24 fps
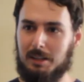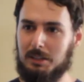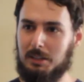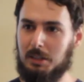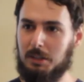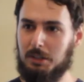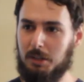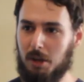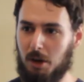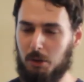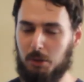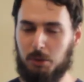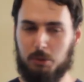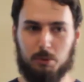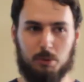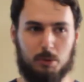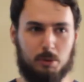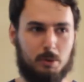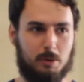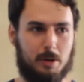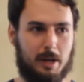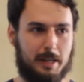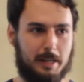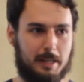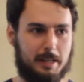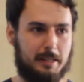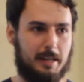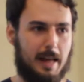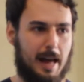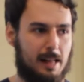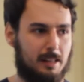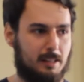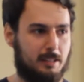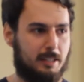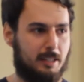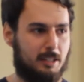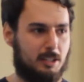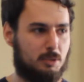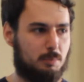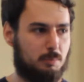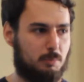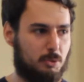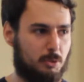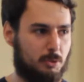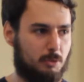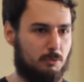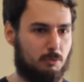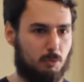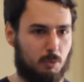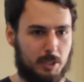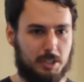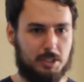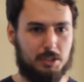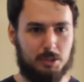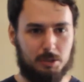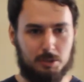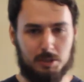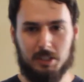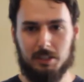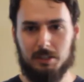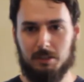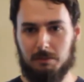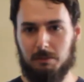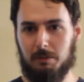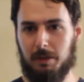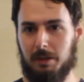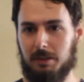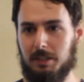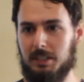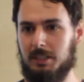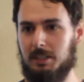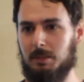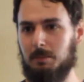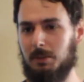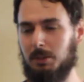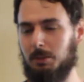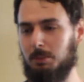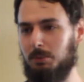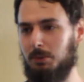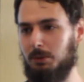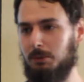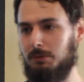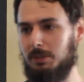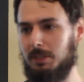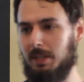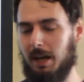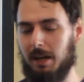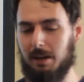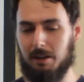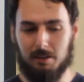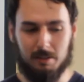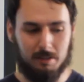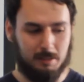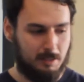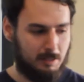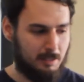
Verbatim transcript: to go through an analogous proof which uses a very similar proof style.